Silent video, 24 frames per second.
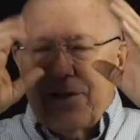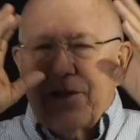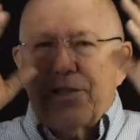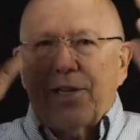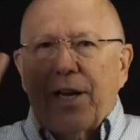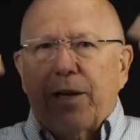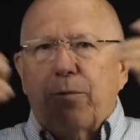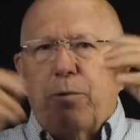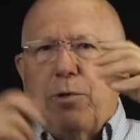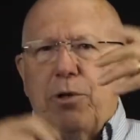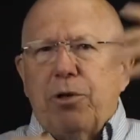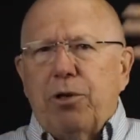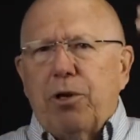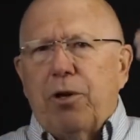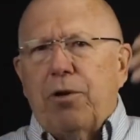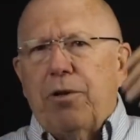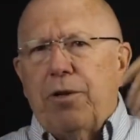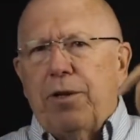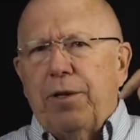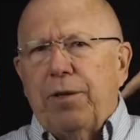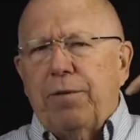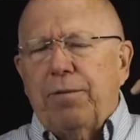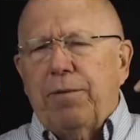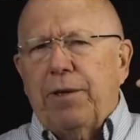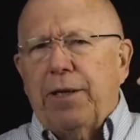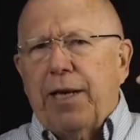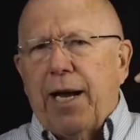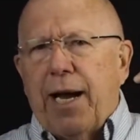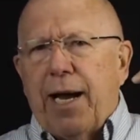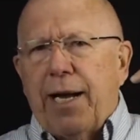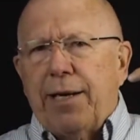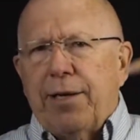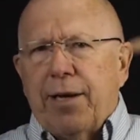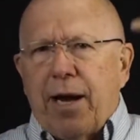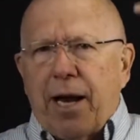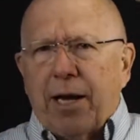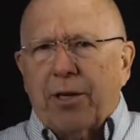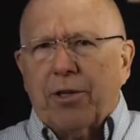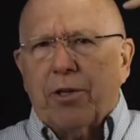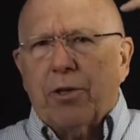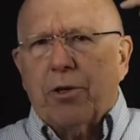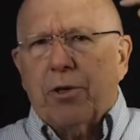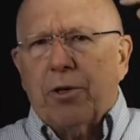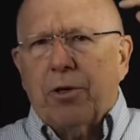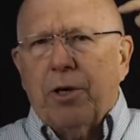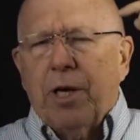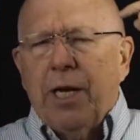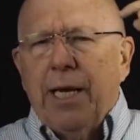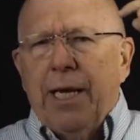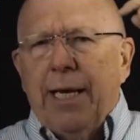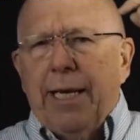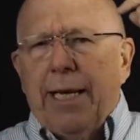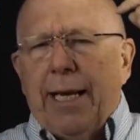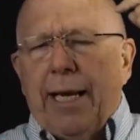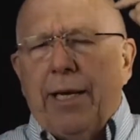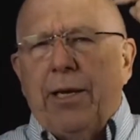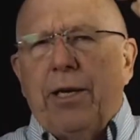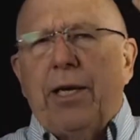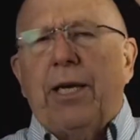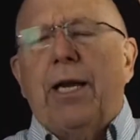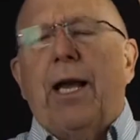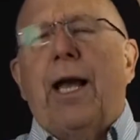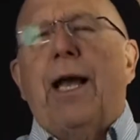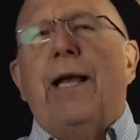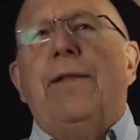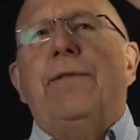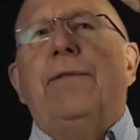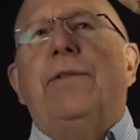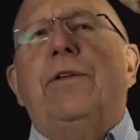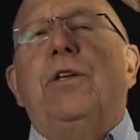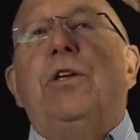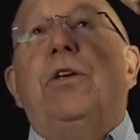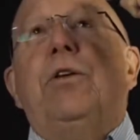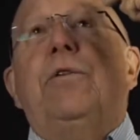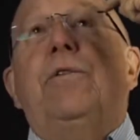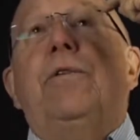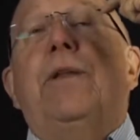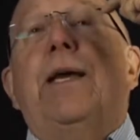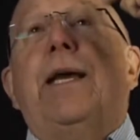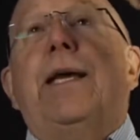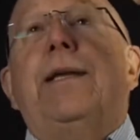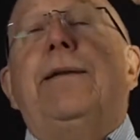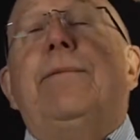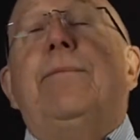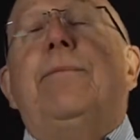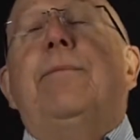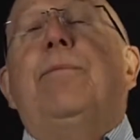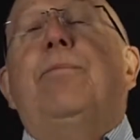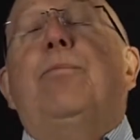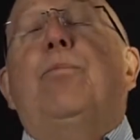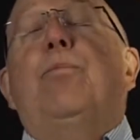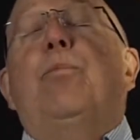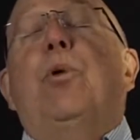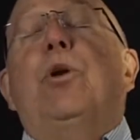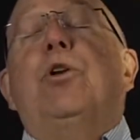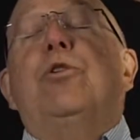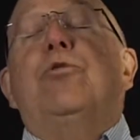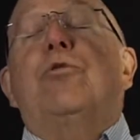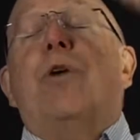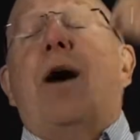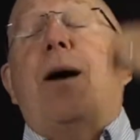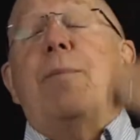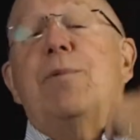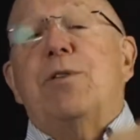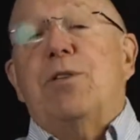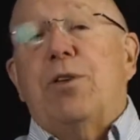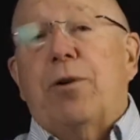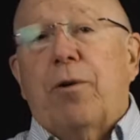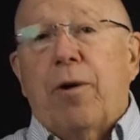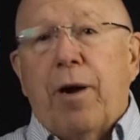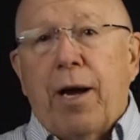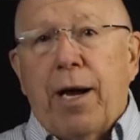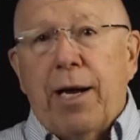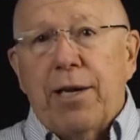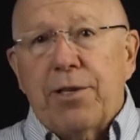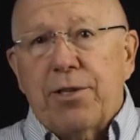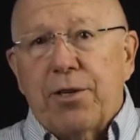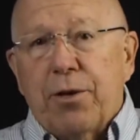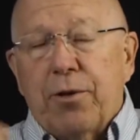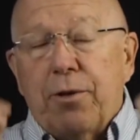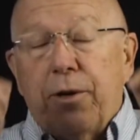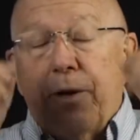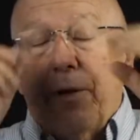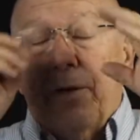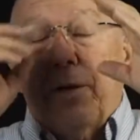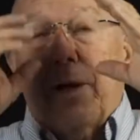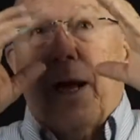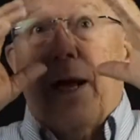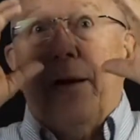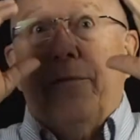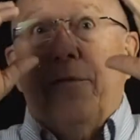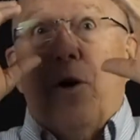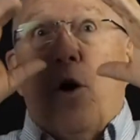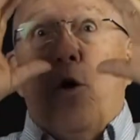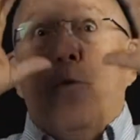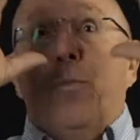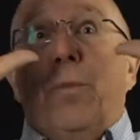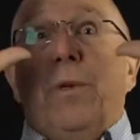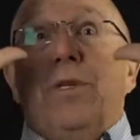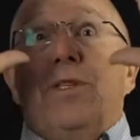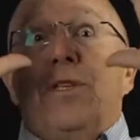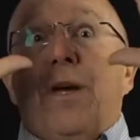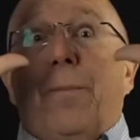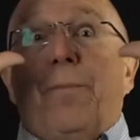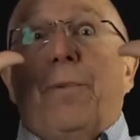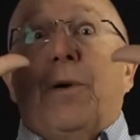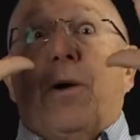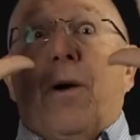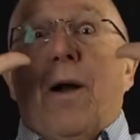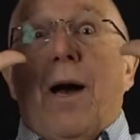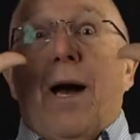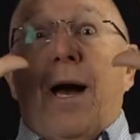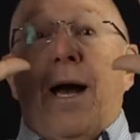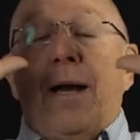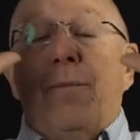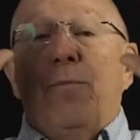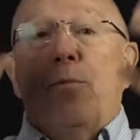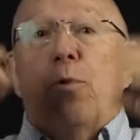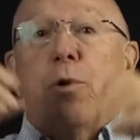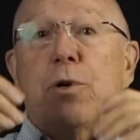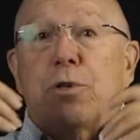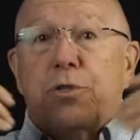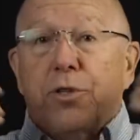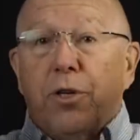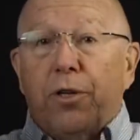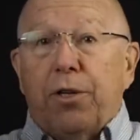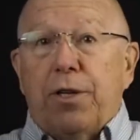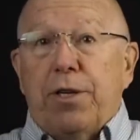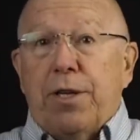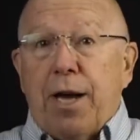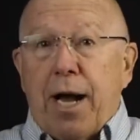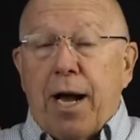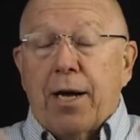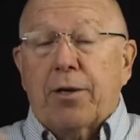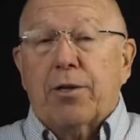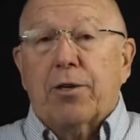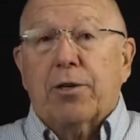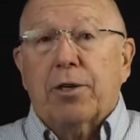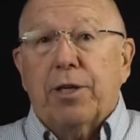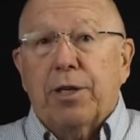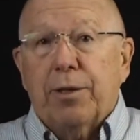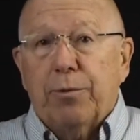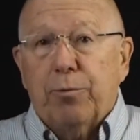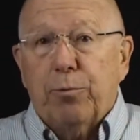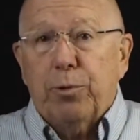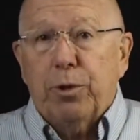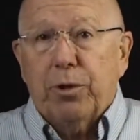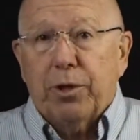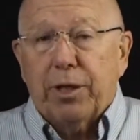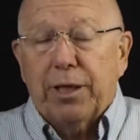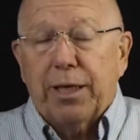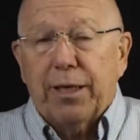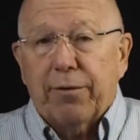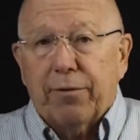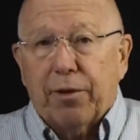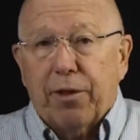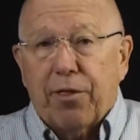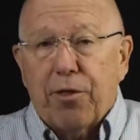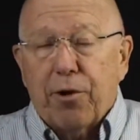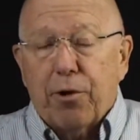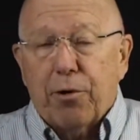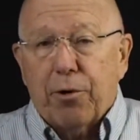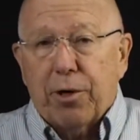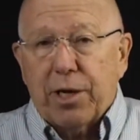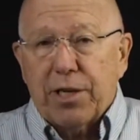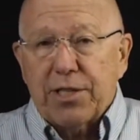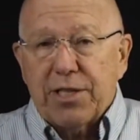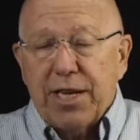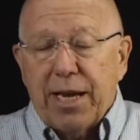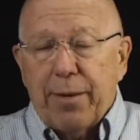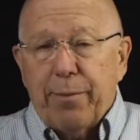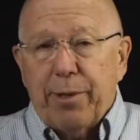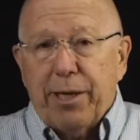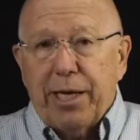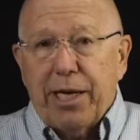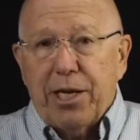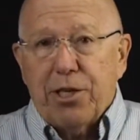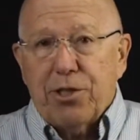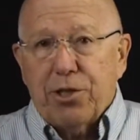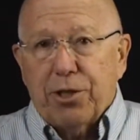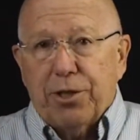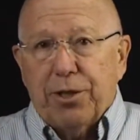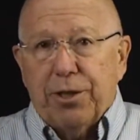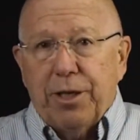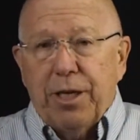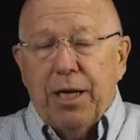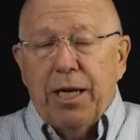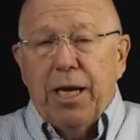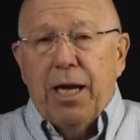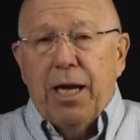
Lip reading: Just like when you go to the eye doctor and they put drops in your eyes so that it kind of opens up your eye more so the doctor can really give a thorough examination